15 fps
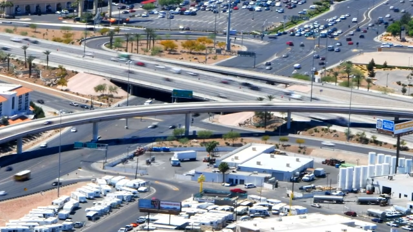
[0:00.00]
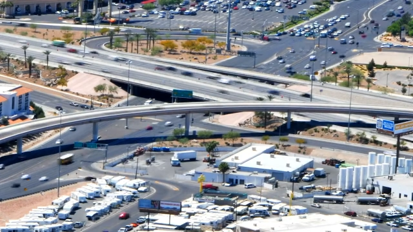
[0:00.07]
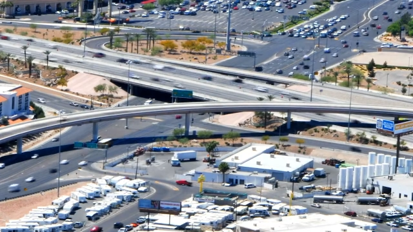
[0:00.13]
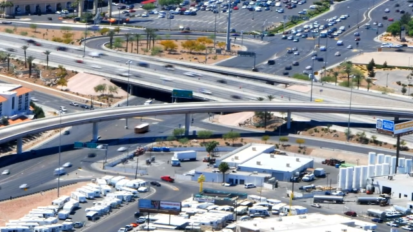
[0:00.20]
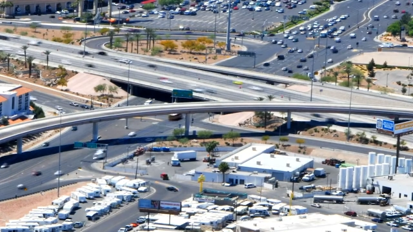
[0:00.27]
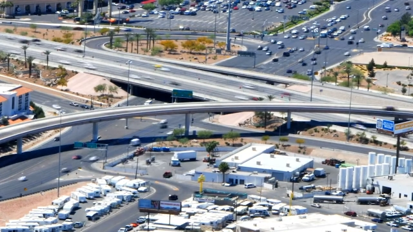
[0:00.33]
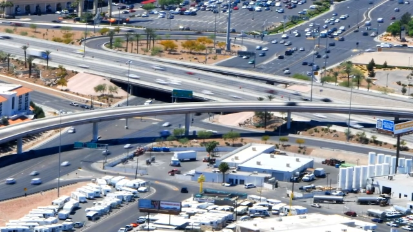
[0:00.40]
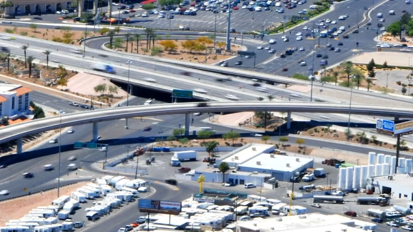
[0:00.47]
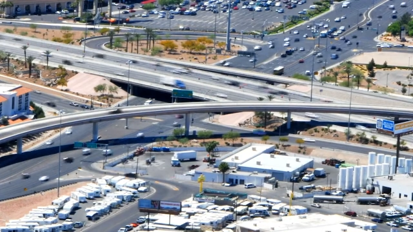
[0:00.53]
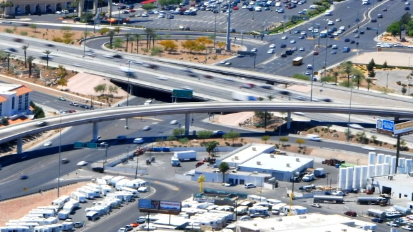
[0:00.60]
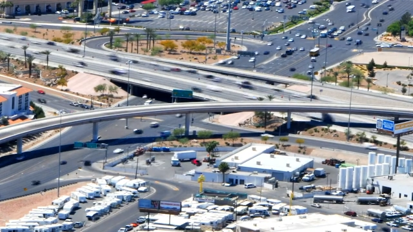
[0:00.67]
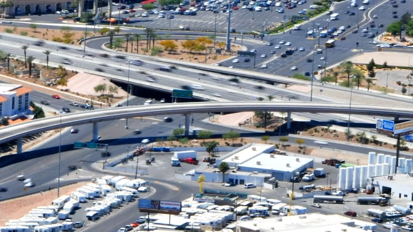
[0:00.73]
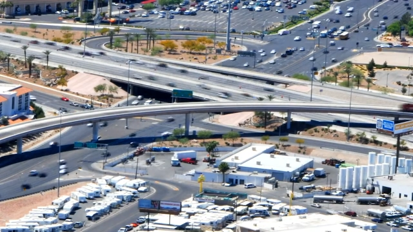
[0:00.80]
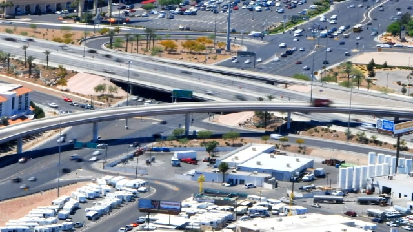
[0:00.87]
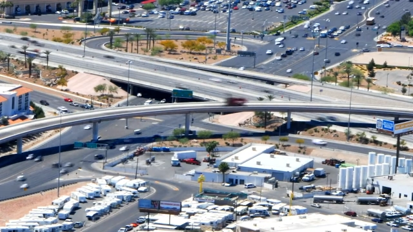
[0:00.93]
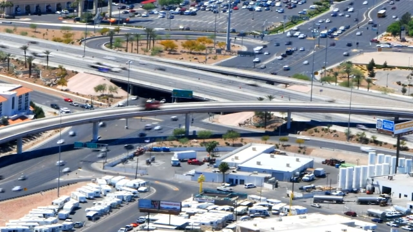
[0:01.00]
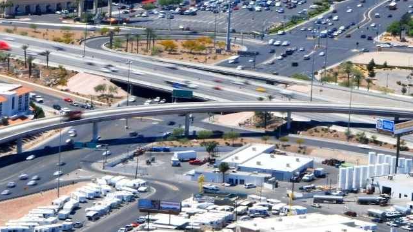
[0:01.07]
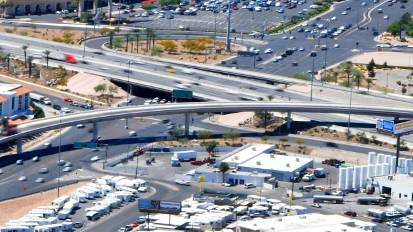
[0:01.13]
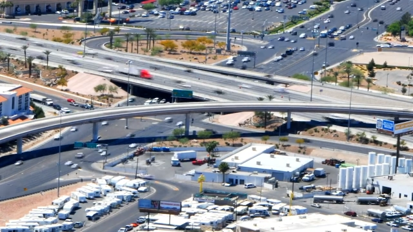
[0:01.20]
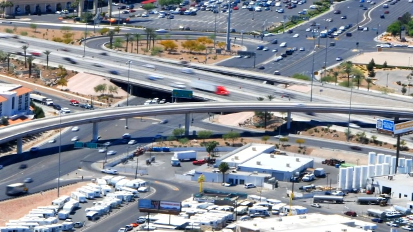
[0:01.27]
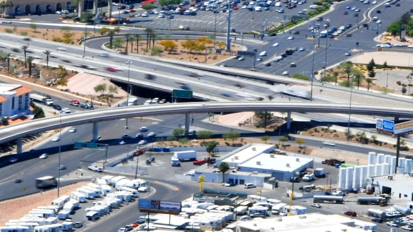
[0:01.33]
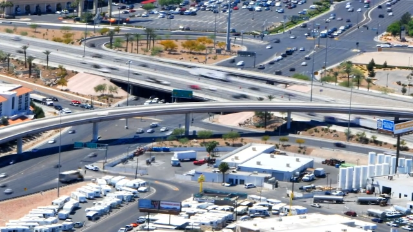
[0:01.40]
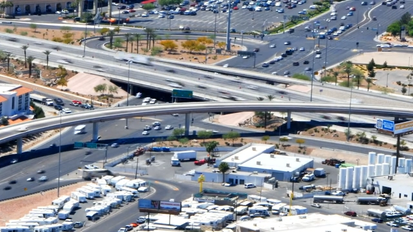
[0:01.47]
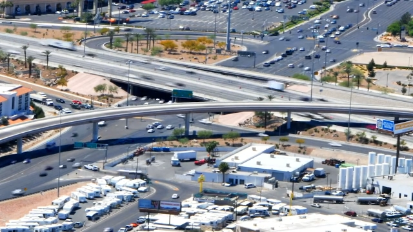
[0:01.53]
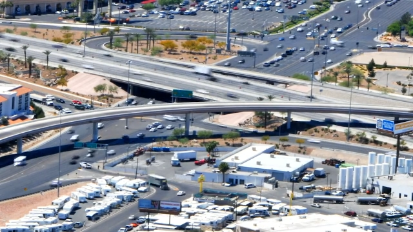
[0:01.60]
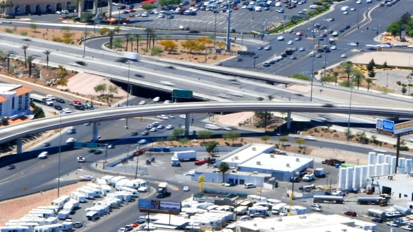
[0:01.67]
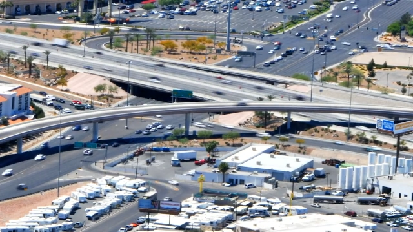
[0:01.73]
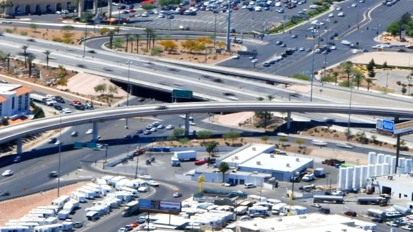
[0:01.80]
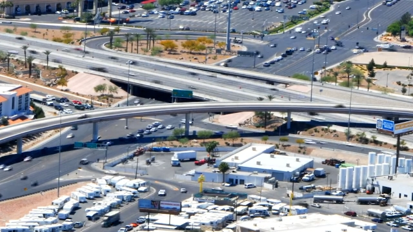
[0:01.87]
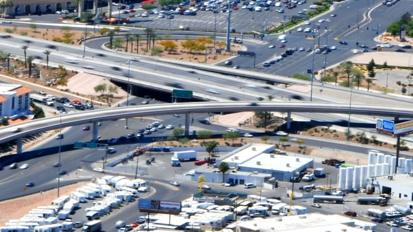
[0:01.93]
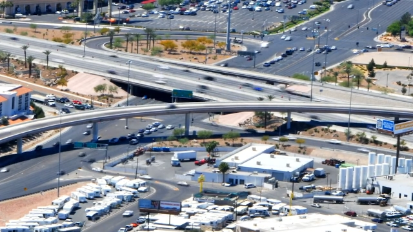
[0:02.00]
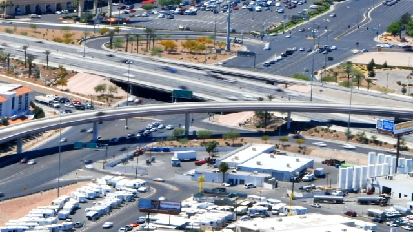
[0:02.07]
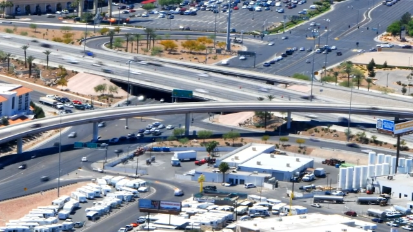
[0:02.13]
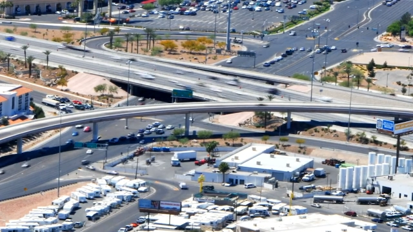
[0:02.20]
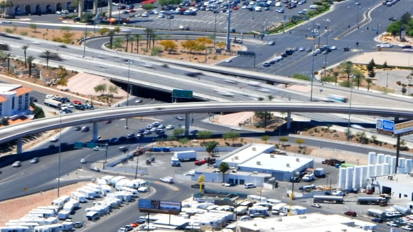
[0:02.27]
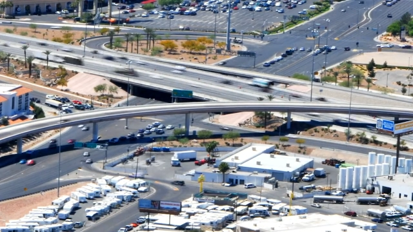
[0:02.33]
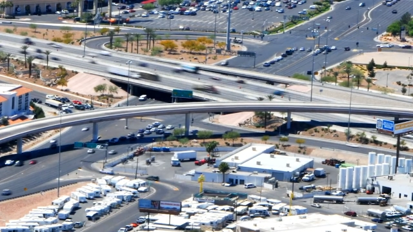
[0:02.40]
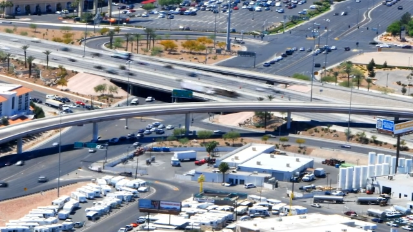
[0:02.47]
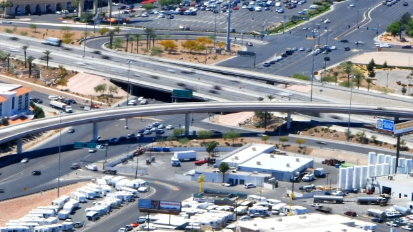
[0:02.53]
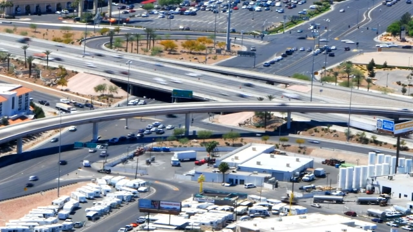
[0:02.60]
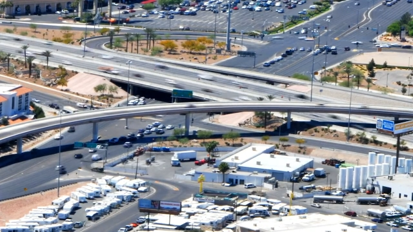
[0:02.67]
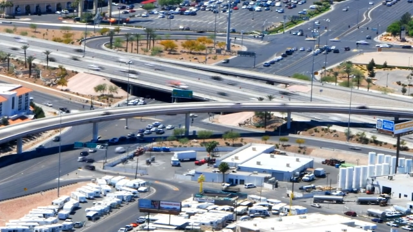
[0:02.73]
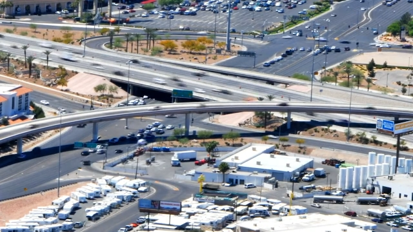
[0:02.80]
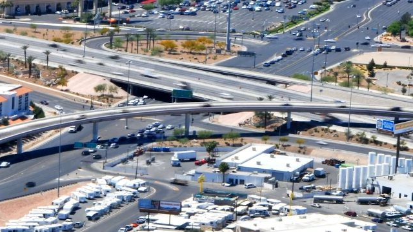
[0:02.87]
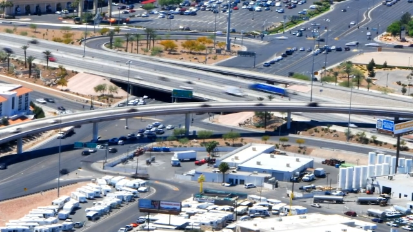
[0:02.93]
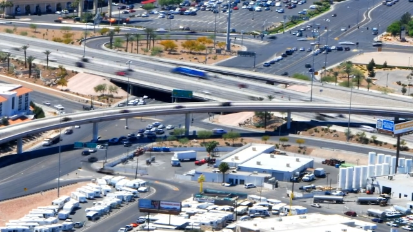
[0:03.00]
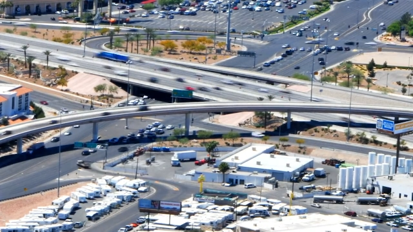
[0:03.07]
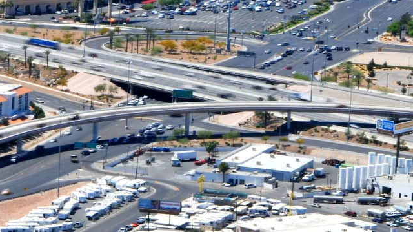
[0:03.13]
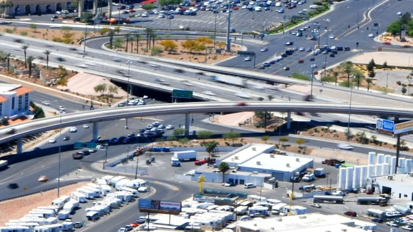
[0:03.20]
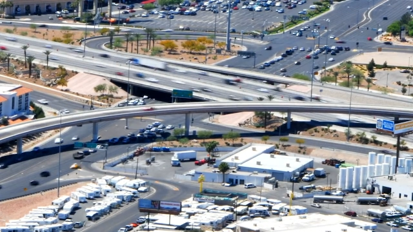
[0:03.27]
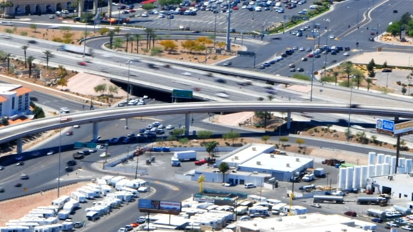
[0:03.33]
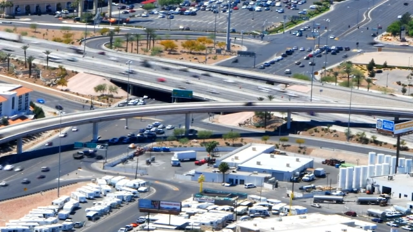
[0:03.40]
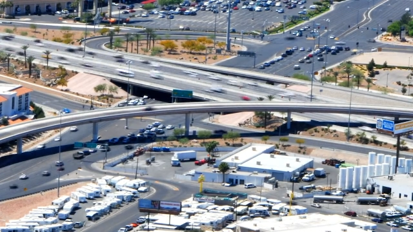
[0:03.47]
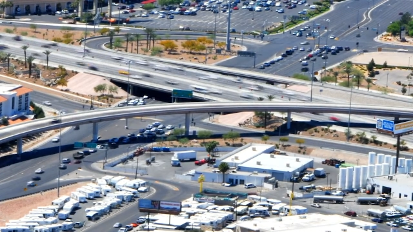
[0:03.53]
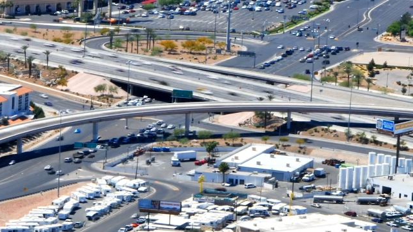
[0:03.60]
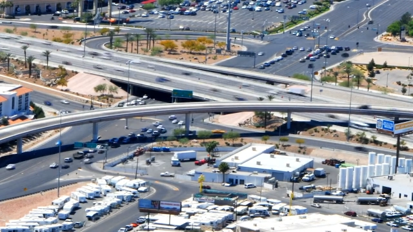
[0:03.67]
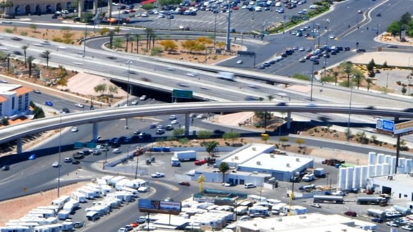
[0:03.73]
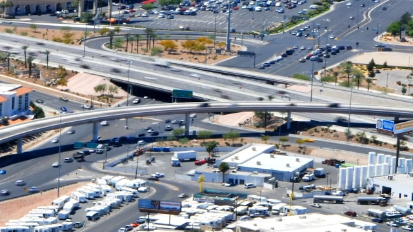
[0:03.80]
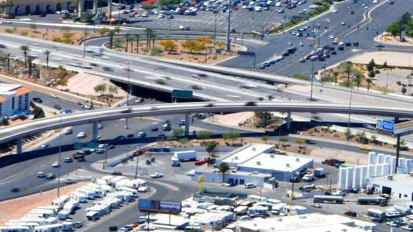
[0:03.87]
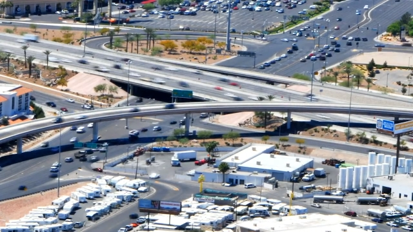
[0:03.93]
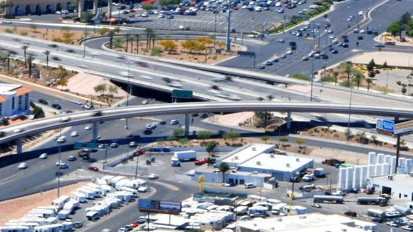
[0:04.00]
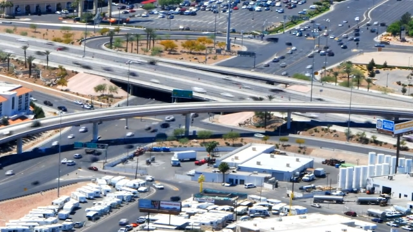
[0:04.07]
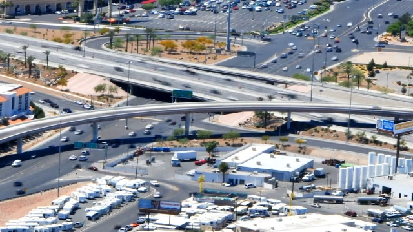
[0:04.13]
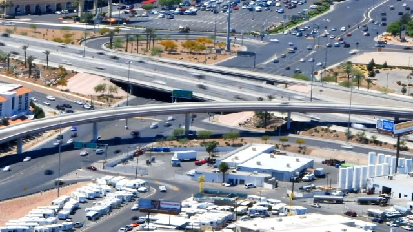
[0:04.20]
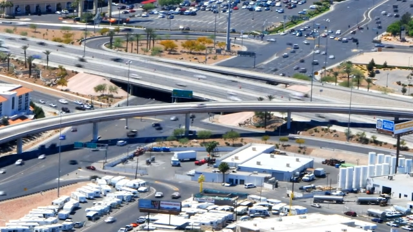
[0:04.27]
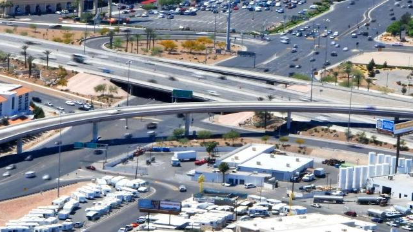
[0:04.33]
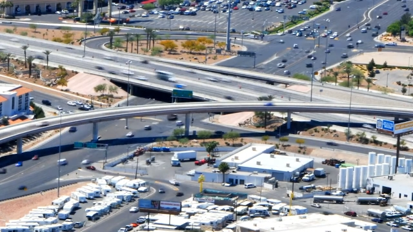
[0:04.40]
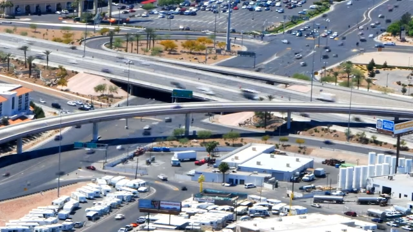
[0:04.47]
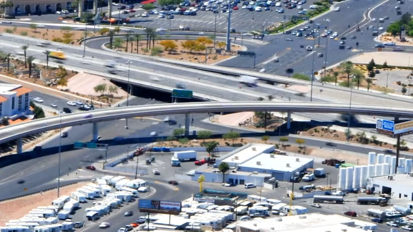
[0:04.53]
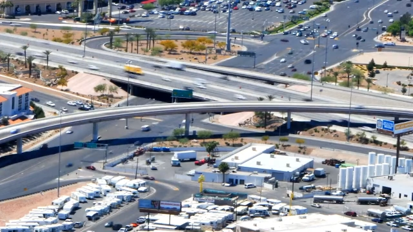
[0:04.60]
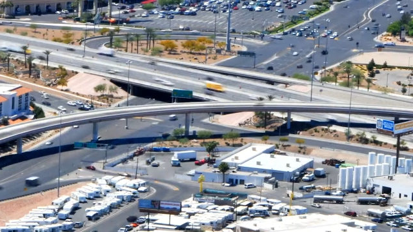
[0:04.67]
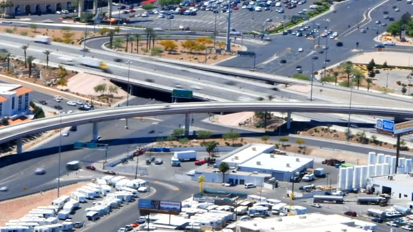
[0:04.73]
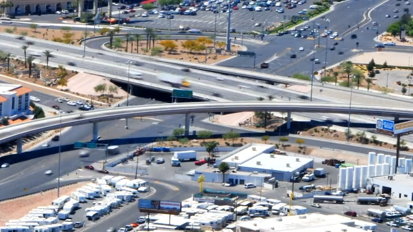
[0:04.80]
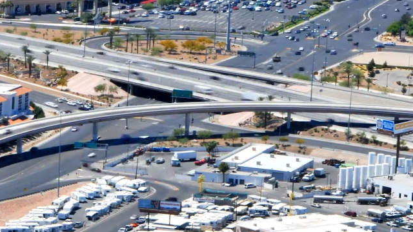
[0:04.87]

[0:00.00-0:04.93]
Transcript: (no speaker visible)